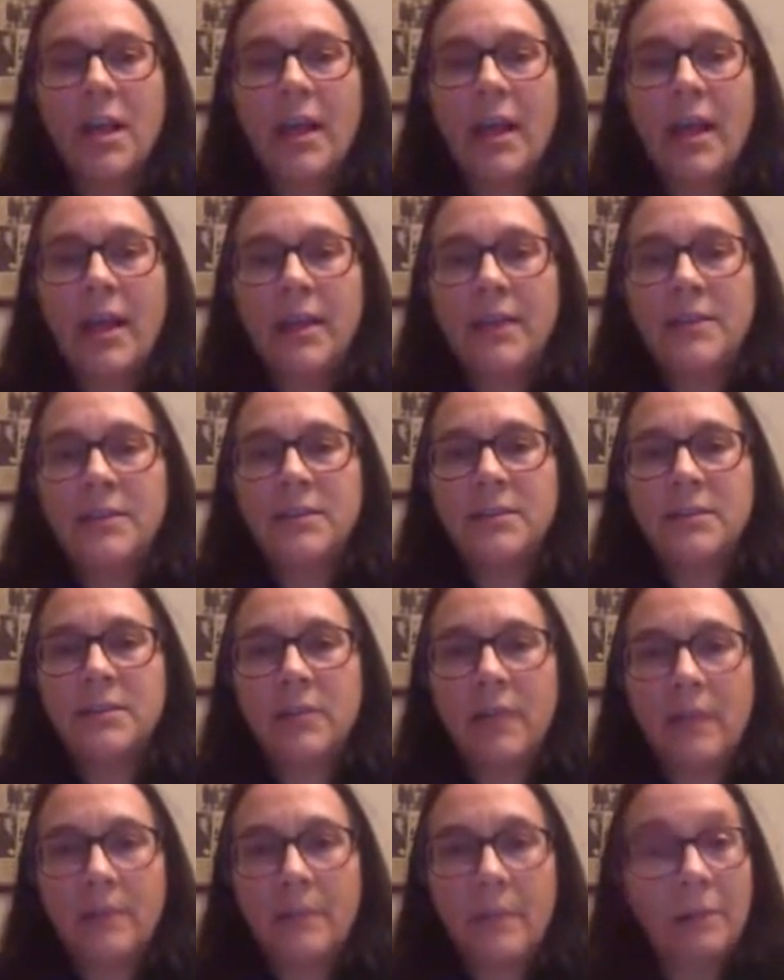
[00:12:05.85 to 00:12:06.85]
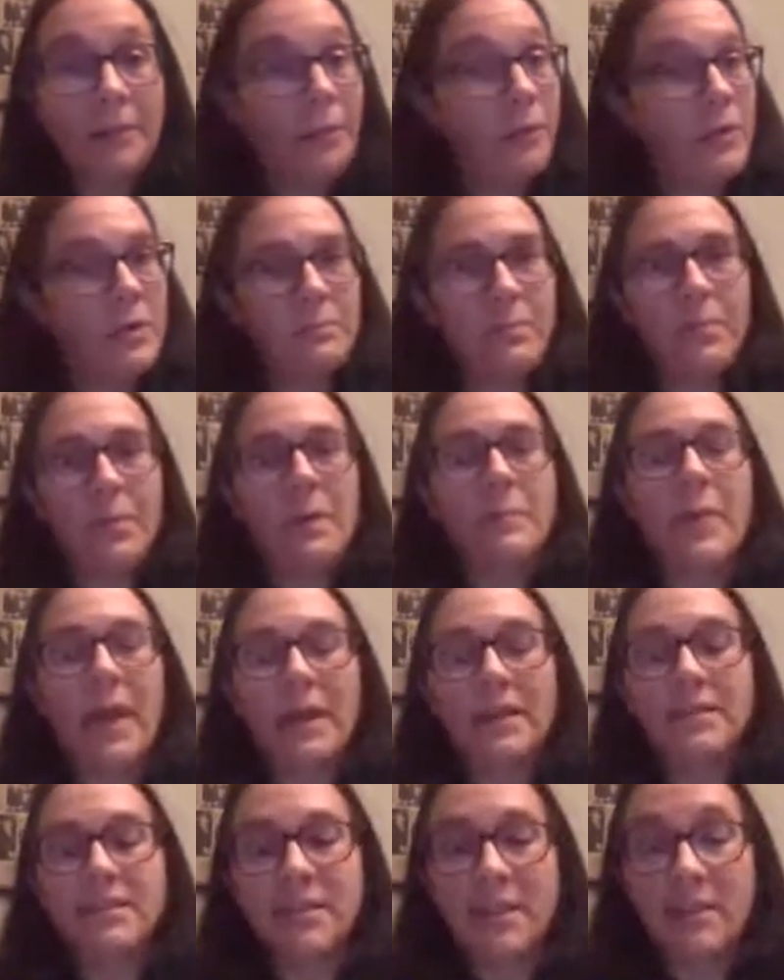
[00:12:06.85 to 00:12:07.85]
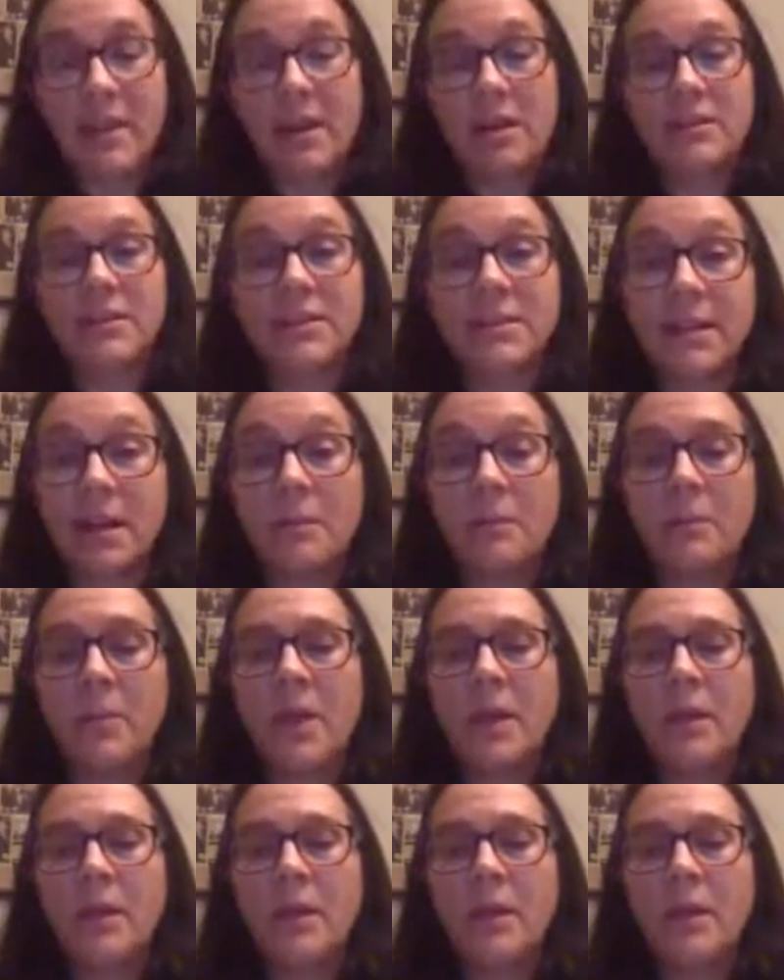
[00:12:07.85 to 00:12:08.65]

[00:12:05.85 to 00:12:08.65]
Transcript: And although in Pakistan there are some